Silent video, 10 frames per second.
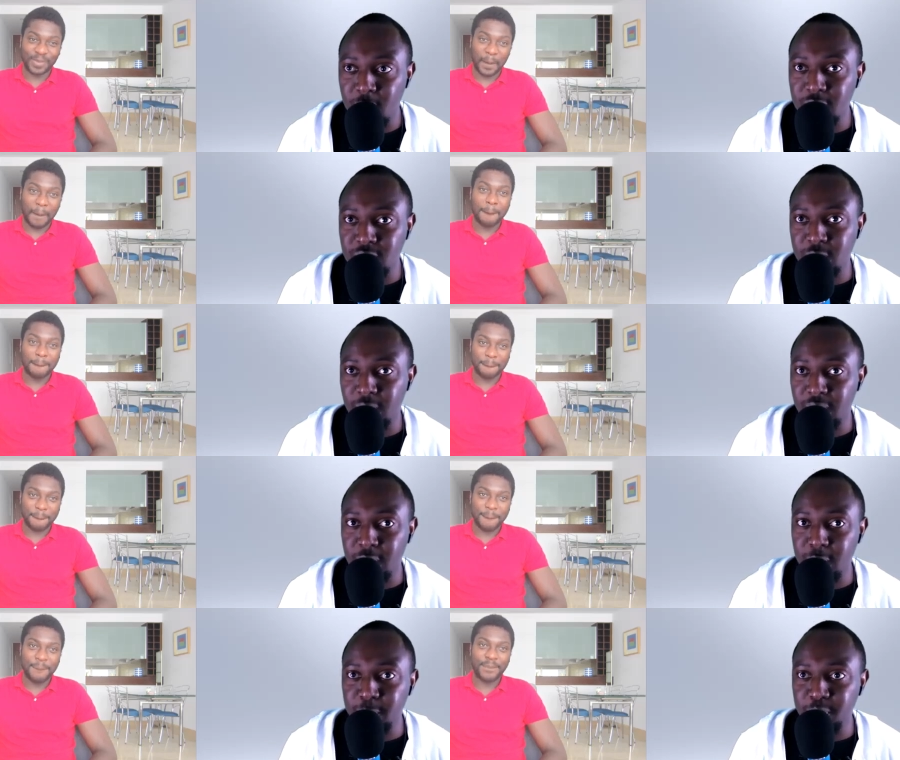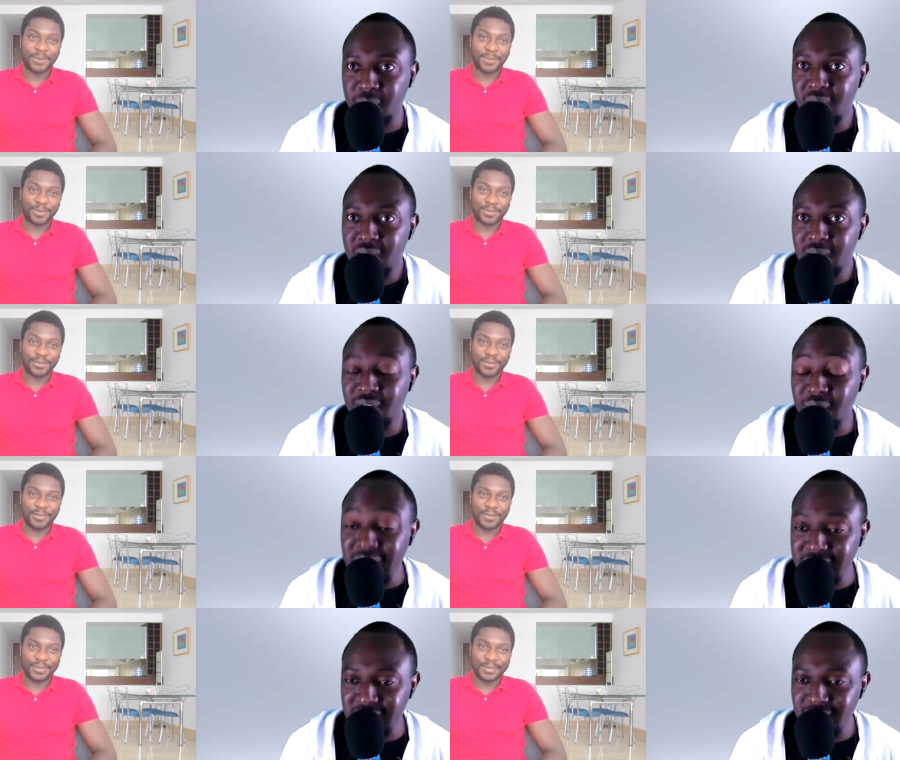Speaker 1: in terms of um,
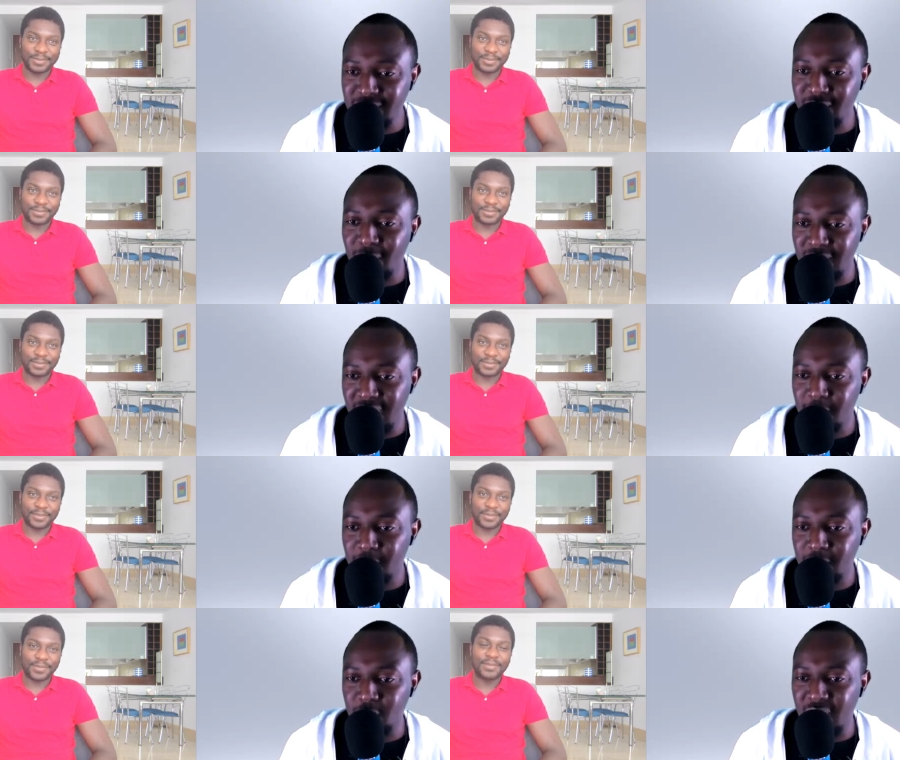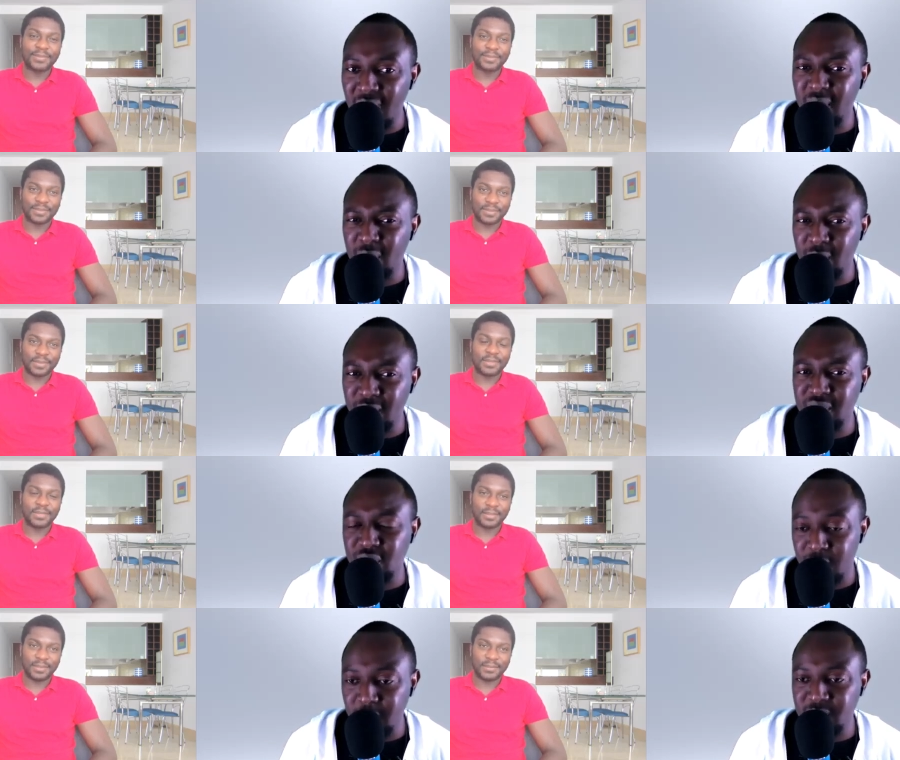funding. So yeah, we have a lot of
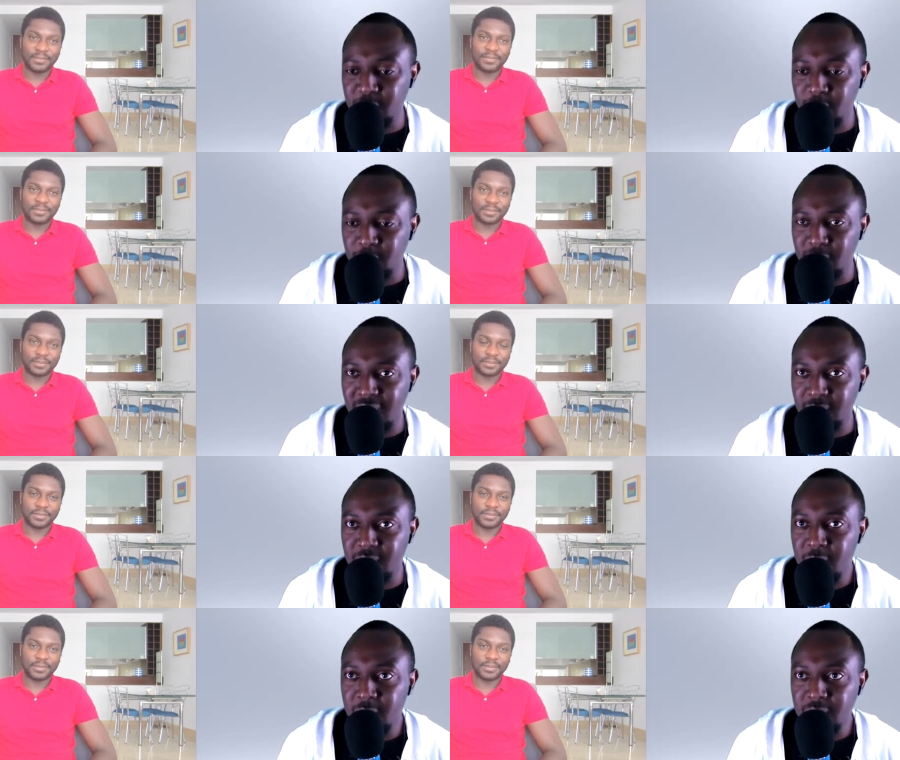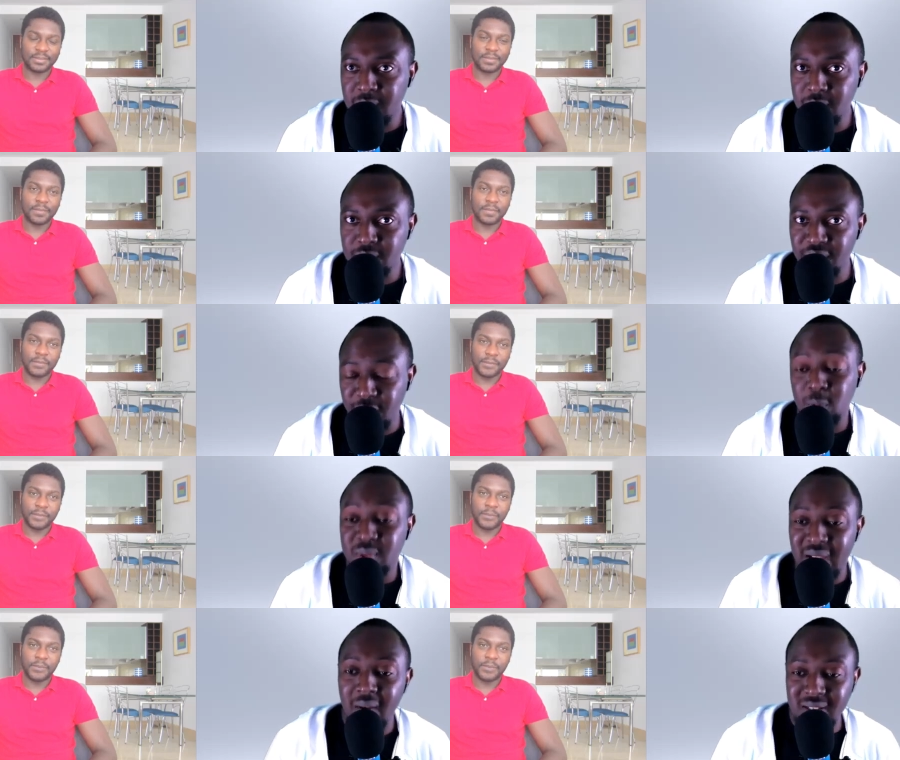script like
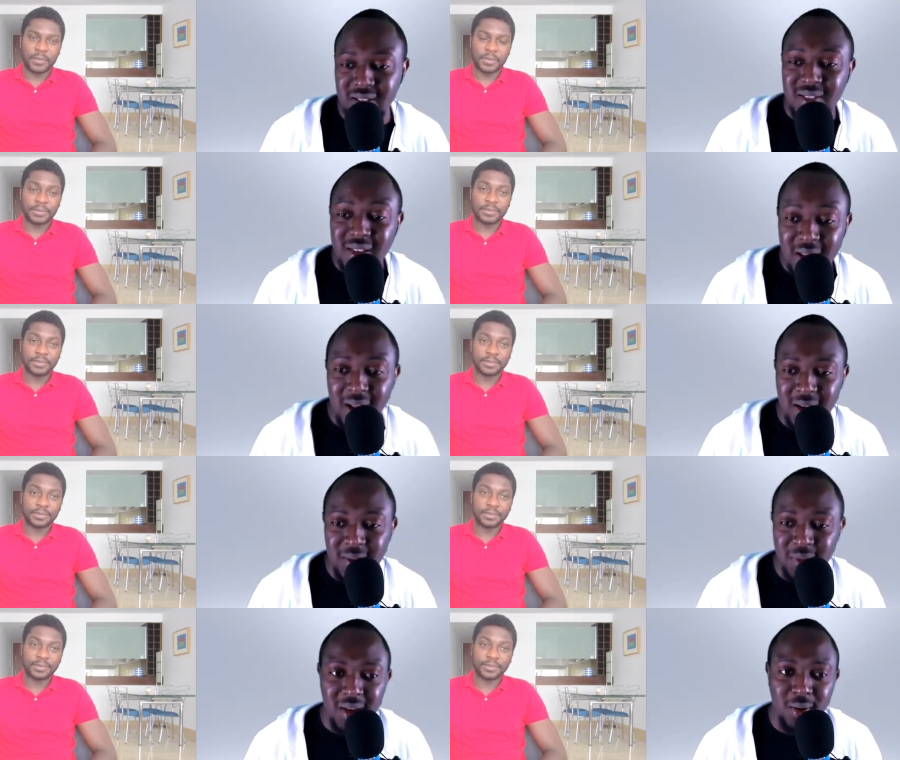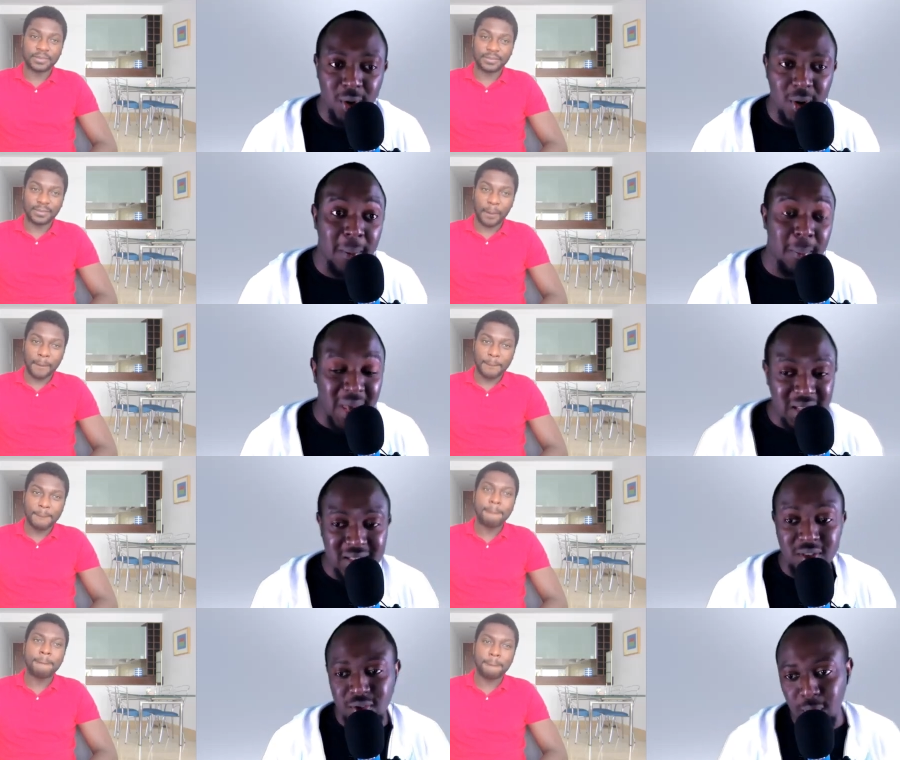film directors in Ghana that got
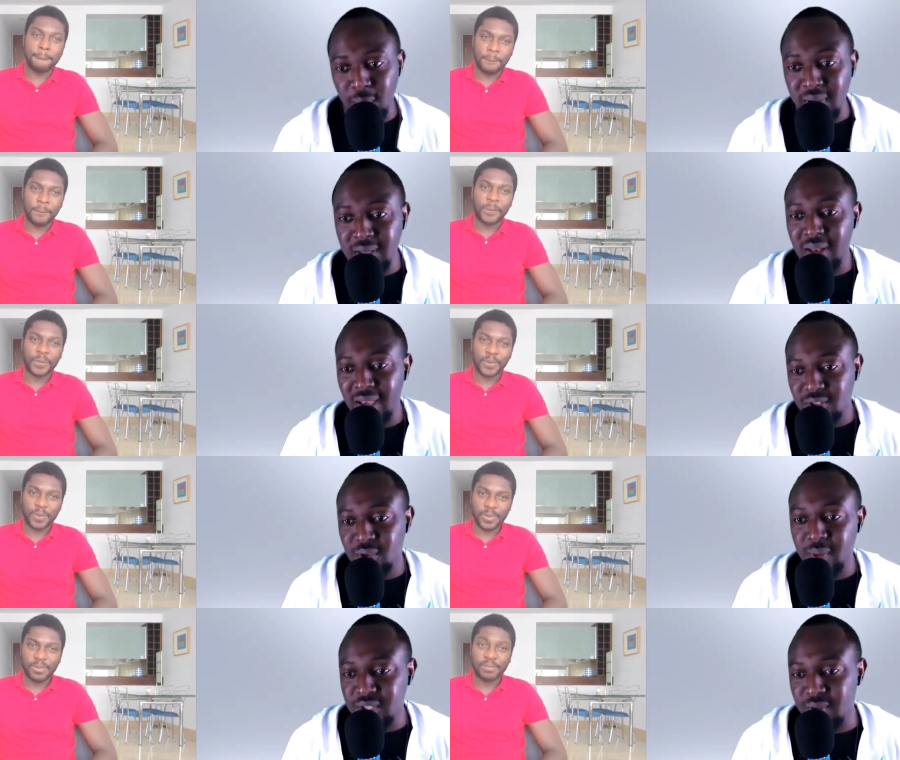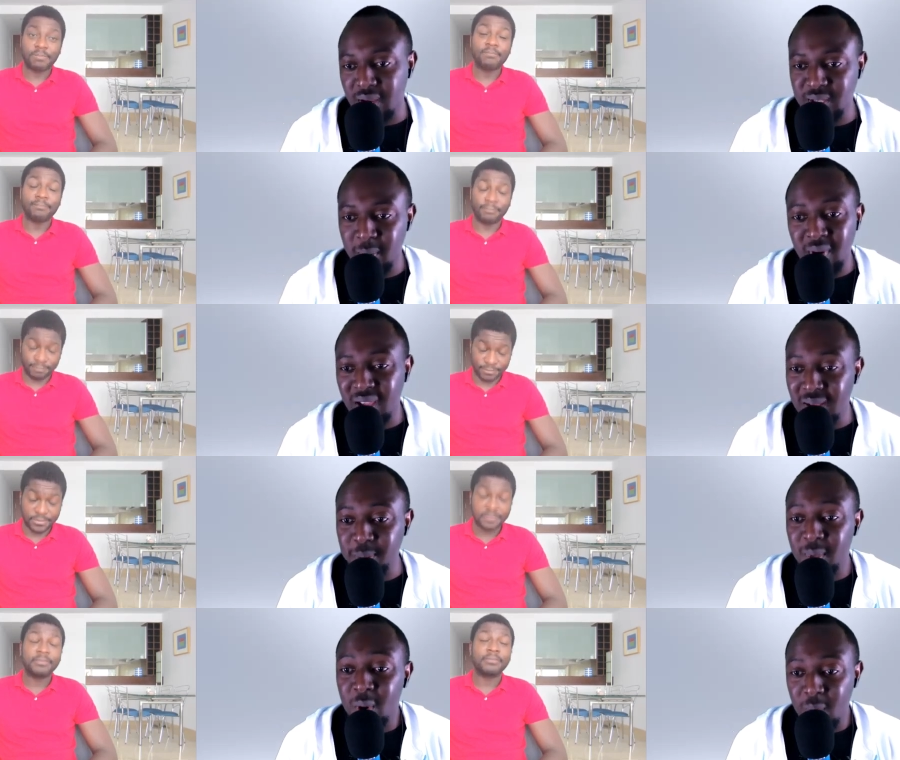amazing story like story structure. But when it, comes,
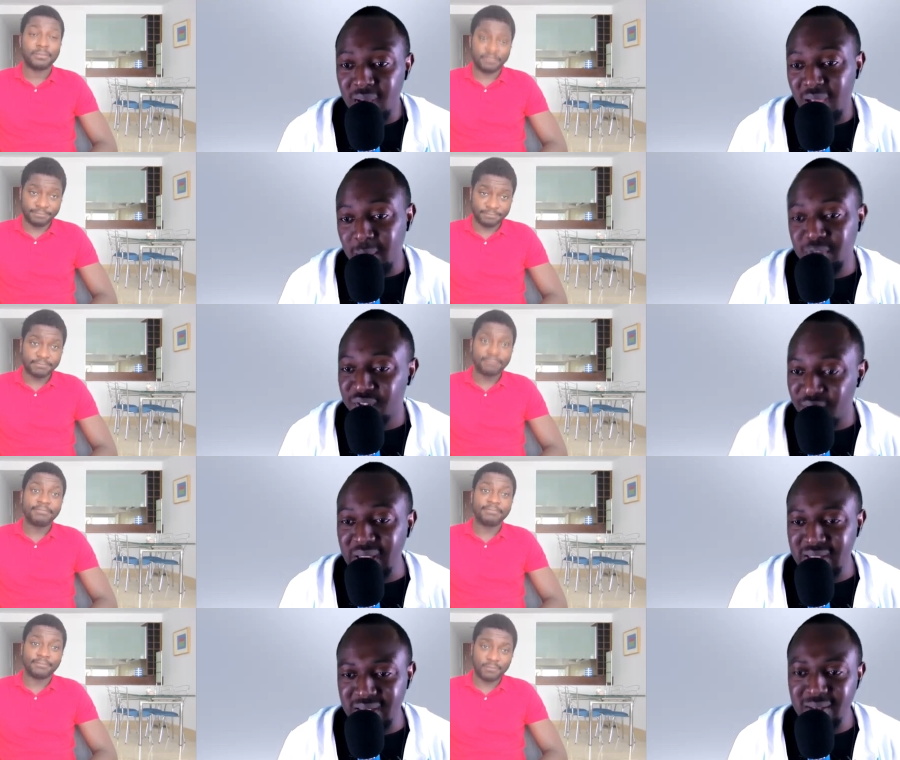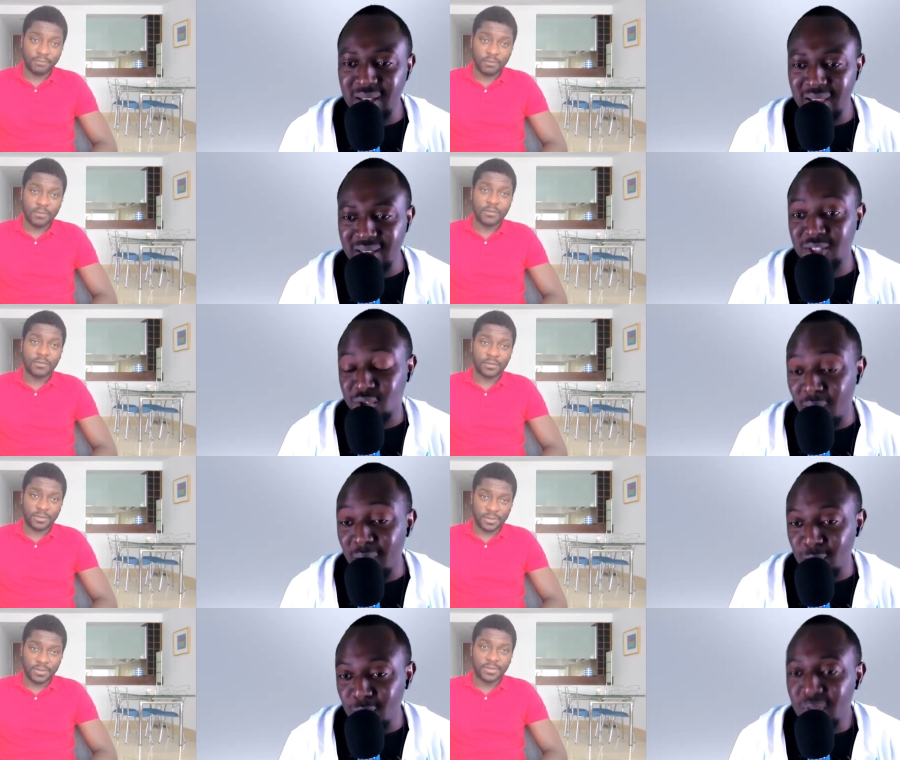when it comes to funding, like they
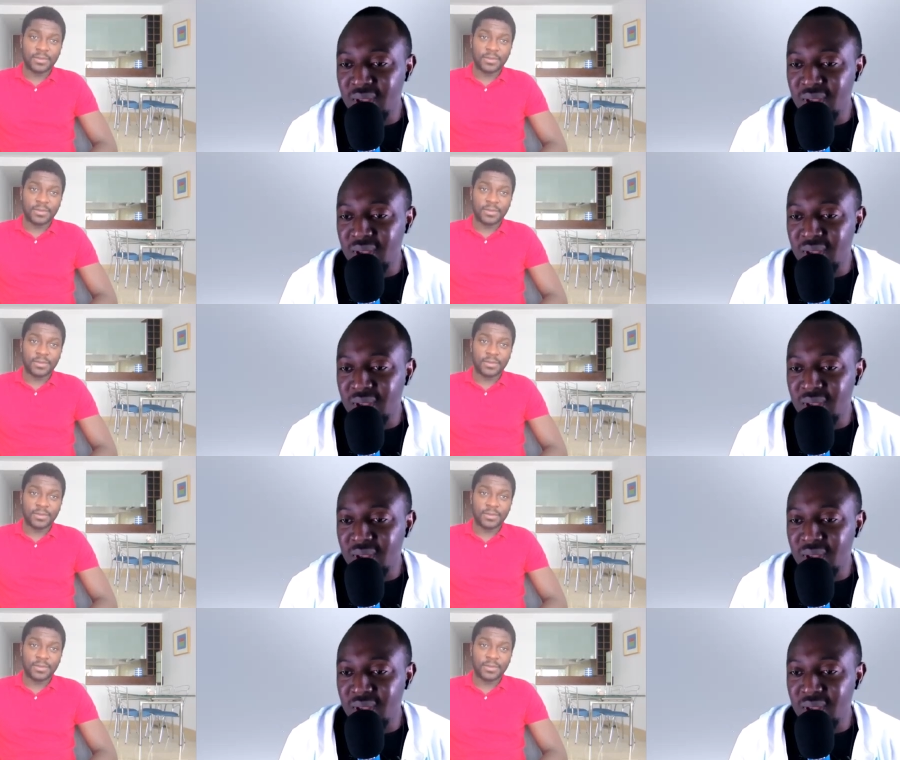struggle.